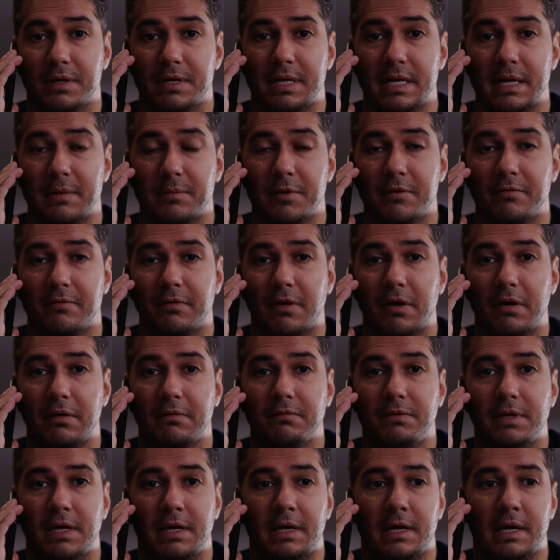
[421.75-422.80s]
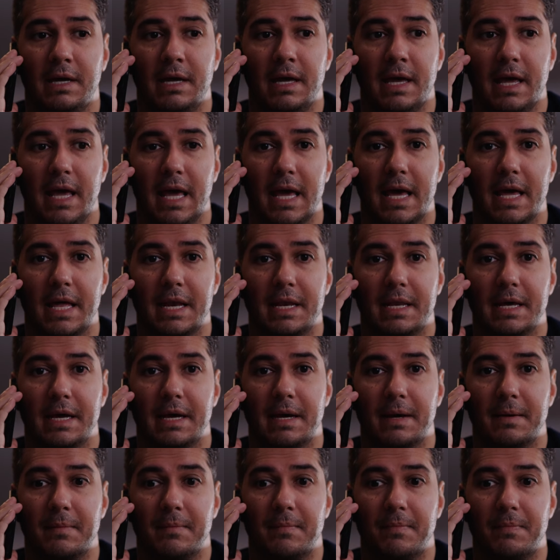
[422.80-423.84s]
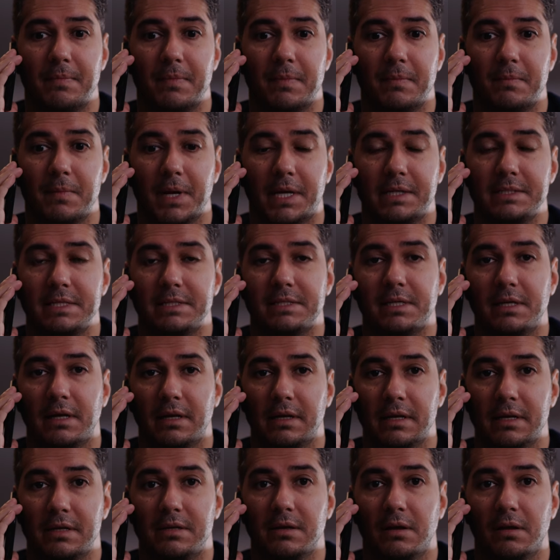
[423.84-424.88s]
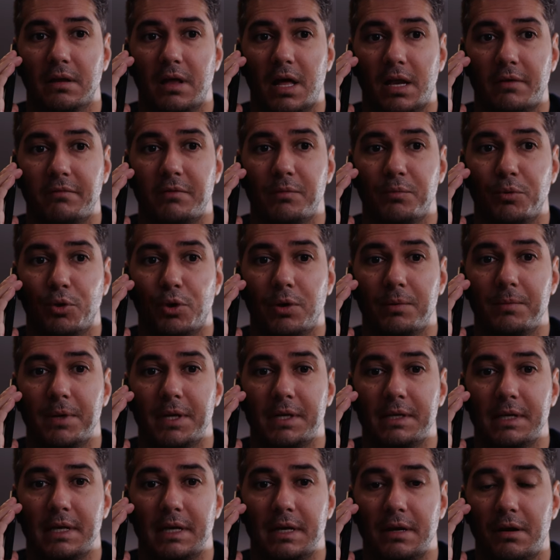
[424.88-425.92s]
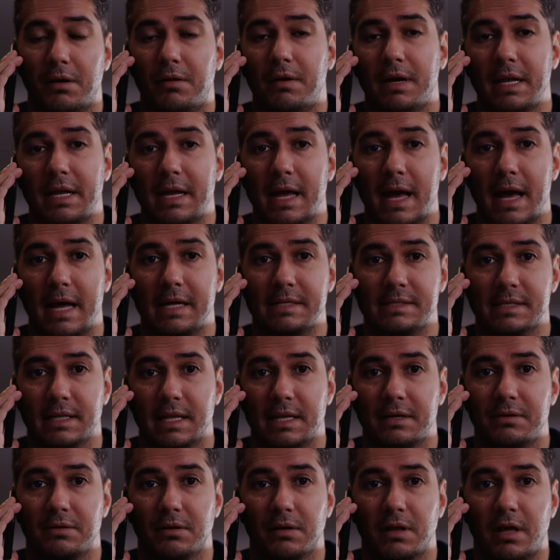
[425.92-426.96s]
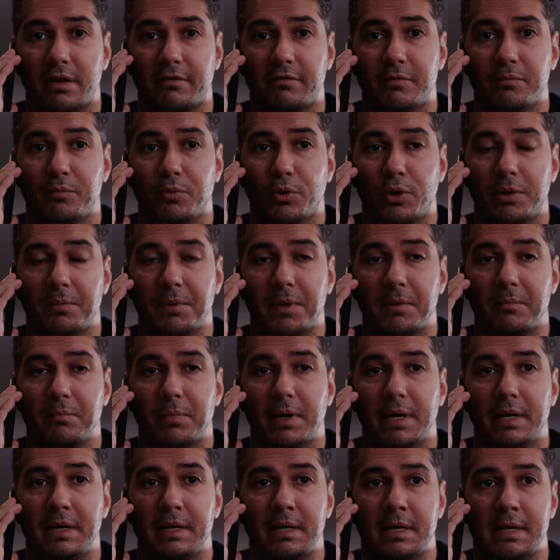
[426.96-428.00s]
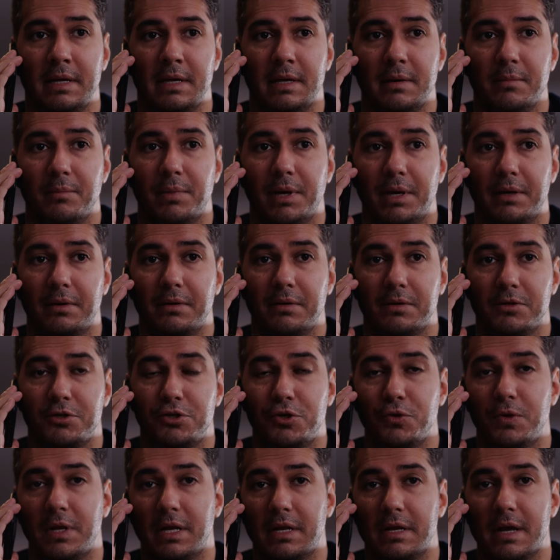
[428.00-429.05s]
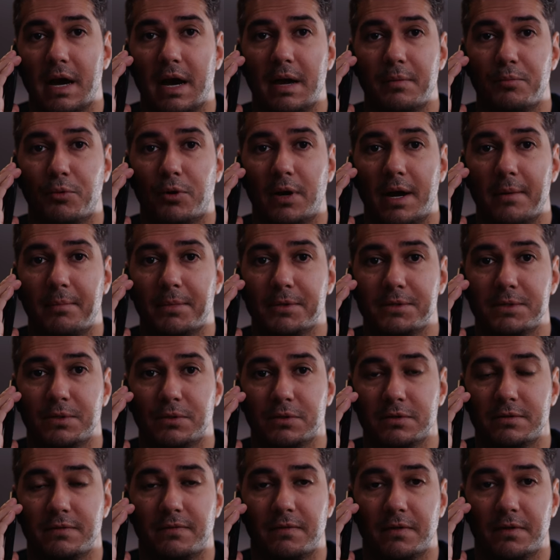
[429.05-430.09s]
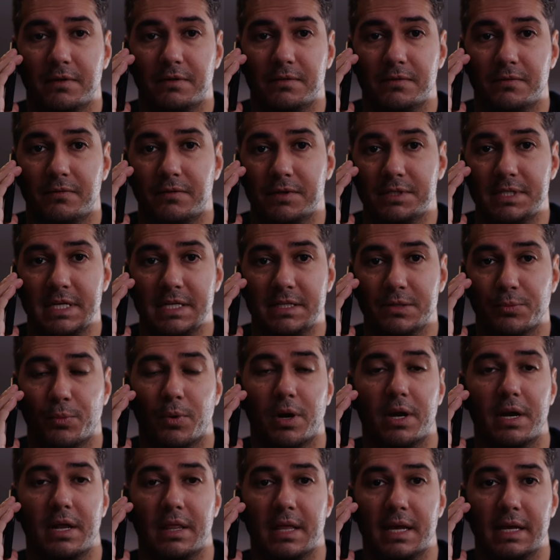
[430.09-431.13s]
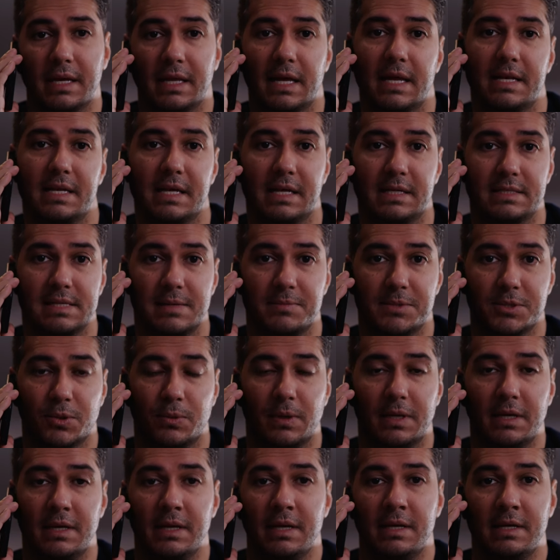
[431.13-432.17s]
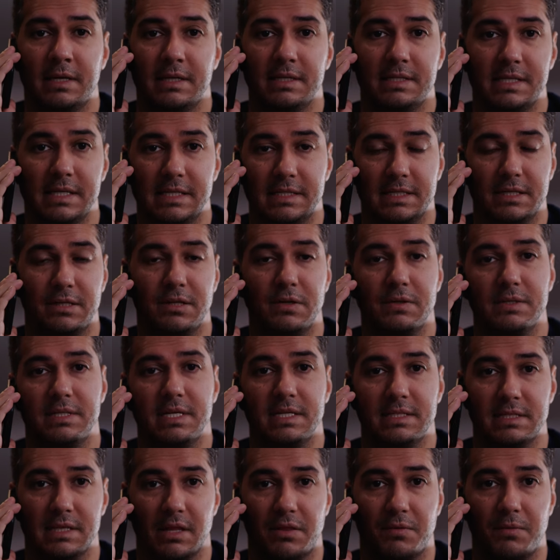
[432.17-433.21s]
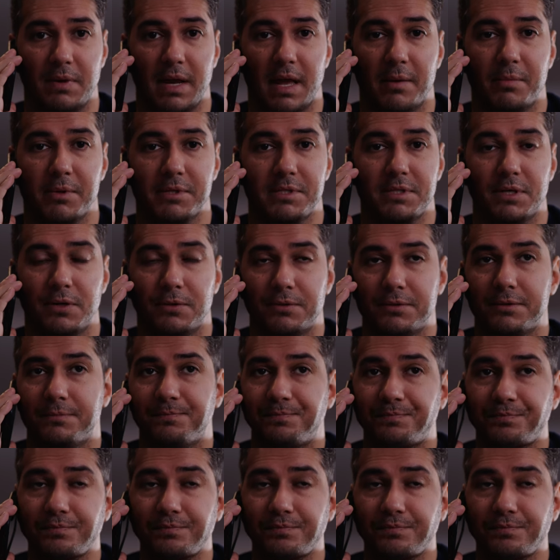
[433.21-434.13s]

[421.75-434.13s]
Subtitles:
team involved. And because it's going to lead to a lot of employment, and it already has led to a lot of employment, but shooting 9 more episodes for season one, and then getting subsequent season two, season three episodes,